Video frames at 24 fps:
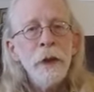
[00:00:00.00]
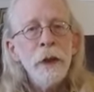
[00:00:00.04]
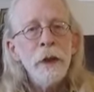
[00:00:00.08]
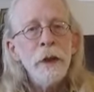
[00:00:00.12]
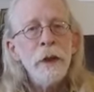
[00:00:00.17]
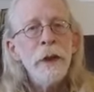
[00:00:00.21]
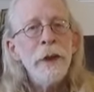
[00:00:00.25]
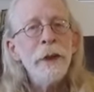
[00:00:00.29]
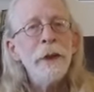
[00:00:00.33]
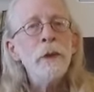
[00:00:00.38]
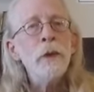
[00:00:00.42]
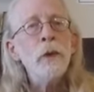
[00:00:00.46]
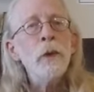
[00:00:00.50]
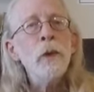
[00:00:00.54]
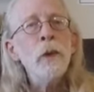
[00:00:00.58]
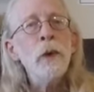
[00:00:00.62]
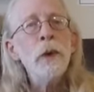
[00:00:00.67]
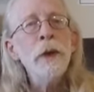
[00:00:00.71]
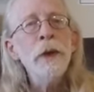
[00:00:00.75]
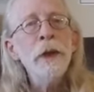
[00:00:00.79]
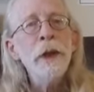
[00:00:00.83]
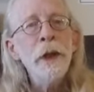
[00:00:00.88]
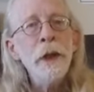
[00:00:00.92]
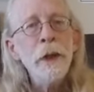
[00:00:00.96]
than
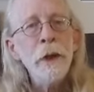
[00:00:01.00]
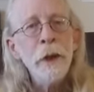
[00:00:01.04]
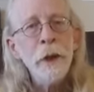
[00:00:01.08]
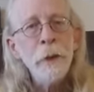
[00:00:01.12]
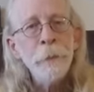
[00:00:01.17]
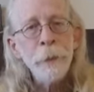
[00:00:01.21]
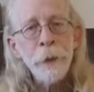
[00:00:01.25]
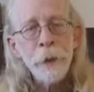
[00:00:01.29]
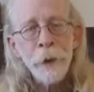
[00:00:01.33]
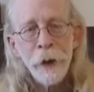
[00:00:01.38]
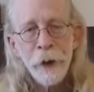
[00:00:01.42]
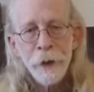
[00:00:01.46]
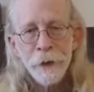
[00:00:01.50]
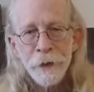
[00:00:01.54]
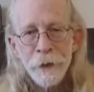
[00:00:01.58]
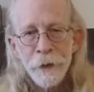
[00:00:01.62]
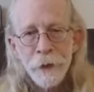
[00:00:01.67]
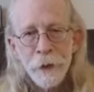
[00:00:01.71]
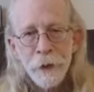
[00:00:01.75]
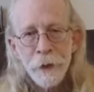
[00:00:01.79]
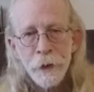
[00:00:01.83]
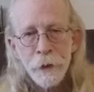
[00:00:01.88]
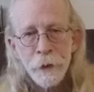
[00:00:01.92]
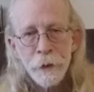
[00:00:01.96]
ordinary
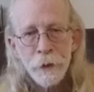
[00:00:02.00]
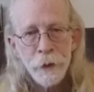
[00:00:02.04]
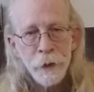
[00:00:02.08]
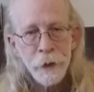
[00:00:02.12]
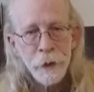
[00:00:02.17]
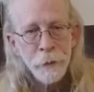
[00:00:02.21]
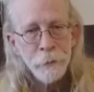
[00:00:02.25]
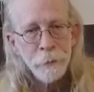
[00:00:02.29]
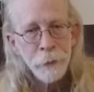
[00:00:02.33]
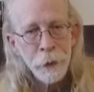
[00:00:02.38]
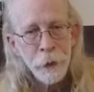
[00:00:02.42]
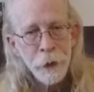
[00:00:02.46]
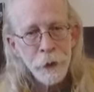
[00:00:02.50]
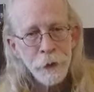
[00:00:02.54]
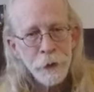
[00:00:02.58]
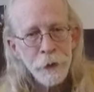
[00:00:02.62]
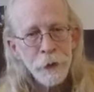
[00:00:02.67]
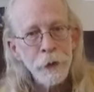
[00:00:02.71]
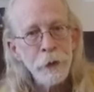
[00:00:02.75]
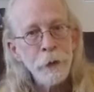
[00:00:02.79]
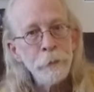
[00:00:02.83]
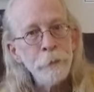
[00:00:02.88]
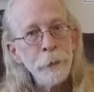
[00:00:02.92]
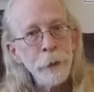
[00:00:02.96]
prostitution
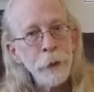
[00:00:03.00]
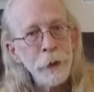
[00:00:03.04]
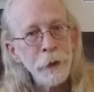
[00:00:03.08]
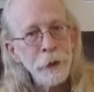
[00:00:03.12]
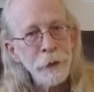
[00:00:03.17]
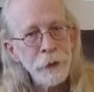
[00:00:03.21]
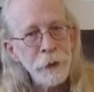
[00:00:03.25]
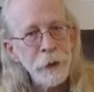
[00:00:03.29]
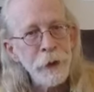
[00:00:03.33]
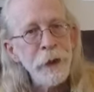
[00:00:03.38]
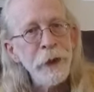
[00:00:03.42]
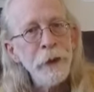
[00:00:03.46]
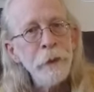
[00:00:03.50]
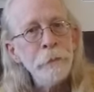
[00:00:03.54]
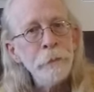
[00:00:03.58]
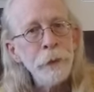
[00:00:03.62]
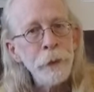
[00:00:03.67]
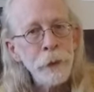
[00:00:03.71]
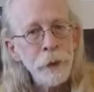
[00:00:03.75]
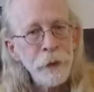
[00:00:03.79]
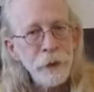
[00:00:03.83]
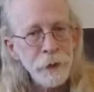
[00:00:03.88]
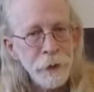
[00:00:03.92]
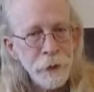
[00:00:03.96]
person to person in
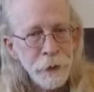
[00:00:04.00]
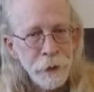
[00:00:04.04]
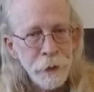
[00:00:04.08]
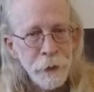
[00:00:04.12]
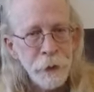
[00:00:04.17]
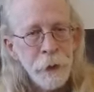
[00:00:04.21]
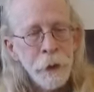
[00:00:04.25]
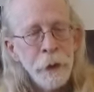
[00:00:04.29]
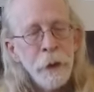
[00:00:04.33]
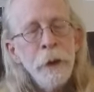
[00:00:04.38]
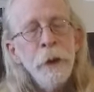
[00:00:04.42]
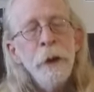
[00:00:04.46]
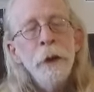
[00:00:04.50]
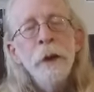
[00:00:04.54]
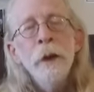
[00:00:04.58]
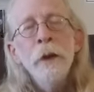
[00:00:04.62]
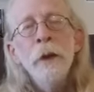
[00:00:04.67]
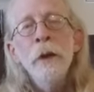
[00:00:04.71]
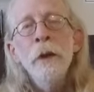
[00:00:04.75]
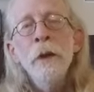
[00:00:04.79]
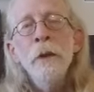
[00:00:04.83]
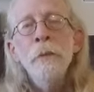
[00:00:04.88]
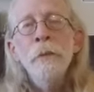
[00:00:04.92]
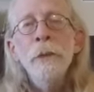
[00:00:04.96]
person
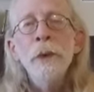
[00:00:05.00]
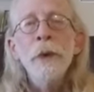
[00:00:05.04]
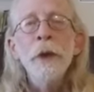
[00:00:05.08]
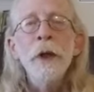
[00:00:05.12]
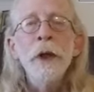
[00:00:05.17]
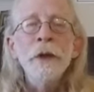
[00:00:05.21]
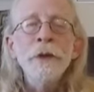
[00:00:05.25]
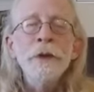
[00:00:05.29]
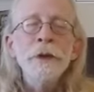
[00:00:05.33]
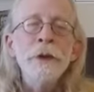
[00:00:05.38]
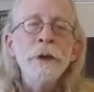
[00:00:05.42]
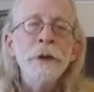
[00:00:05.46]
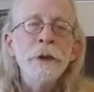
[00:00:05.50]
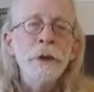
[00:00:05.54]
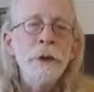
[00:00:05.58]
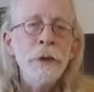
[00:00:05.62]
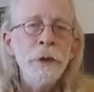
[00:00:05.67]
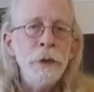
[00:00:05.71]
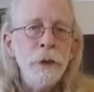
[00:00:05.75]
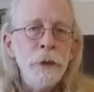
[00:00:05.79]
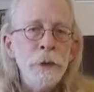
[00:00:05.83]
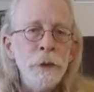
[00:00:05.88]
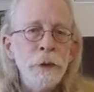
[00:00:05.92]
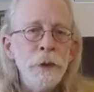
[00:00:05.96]

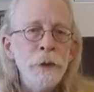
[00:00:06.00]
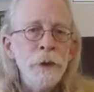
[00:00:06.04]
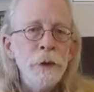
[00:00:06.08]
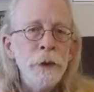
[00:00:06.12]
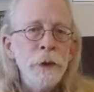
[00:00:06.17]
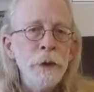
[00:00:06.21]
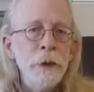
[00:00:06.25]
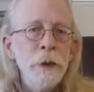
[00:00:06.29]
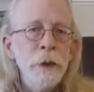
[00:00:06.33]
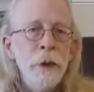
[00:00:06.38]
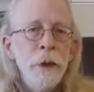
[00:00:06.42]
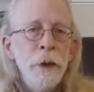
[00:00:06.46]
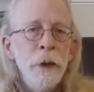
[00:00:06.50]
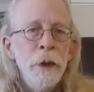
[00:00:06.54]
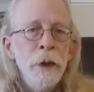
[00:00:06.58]
prostitution,